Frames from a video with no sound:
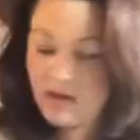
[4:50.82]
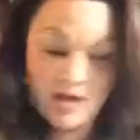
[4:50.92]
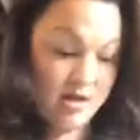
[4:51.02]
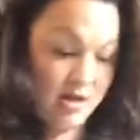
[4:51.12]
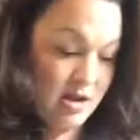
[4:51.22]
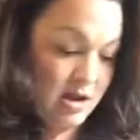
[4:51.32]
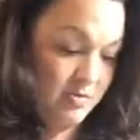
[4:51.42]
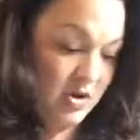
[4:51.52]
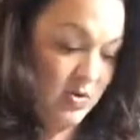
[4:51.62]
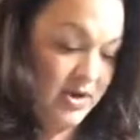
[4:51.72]
And
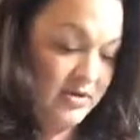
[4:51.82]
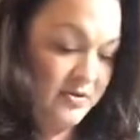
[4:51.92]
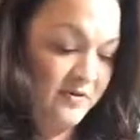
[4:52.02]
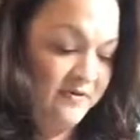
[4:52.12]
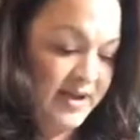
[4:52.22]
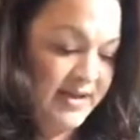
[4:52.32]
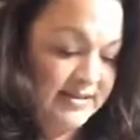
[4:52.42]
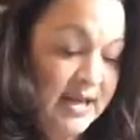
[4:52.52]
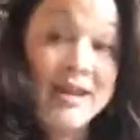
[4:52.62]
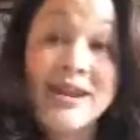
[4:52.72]
I'm going to
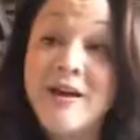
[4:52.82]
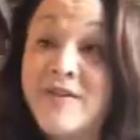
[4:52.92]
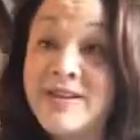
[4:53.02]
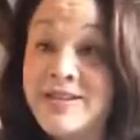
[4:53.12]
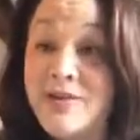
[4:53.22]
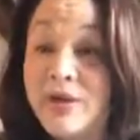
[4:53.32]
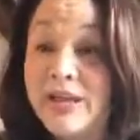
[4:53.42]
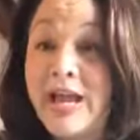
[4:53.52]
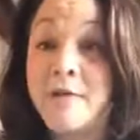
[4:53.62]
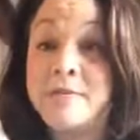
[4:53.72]
fuzz. Now, fuzzing
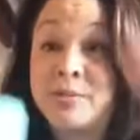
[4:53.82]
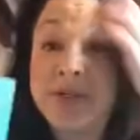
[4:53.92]
really helps to